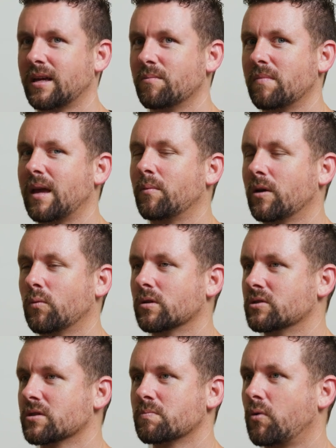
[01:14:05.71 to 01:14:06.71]
and maybe
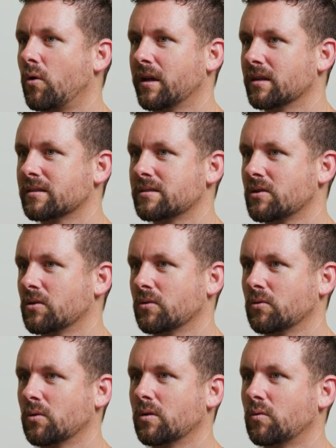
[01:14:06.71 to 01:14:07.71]
we'll just point
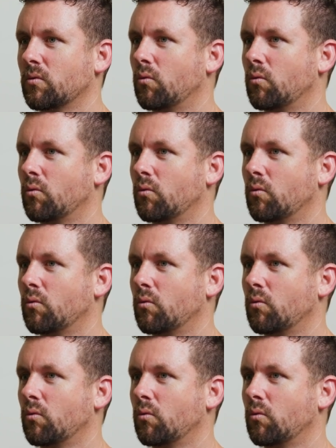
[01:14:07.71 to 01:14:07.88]
to